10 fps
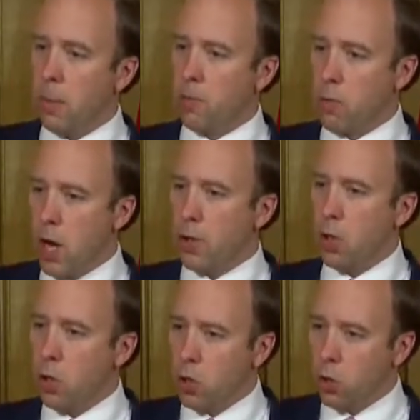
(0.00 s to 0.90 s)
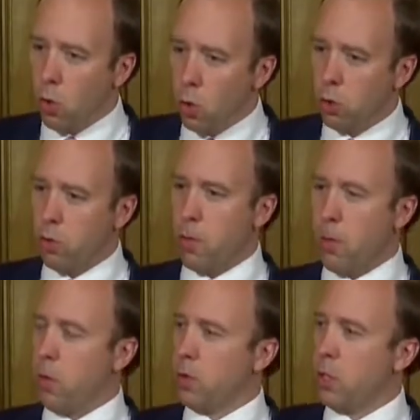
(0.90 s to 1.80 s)
but rather look at all the
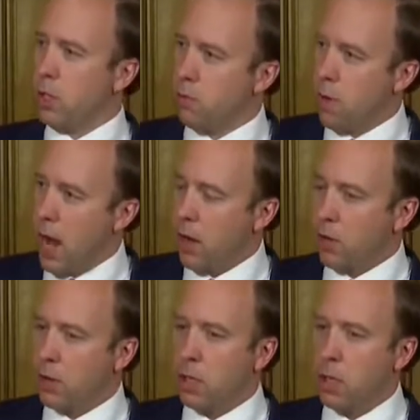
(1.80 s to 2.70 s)
reports in the round.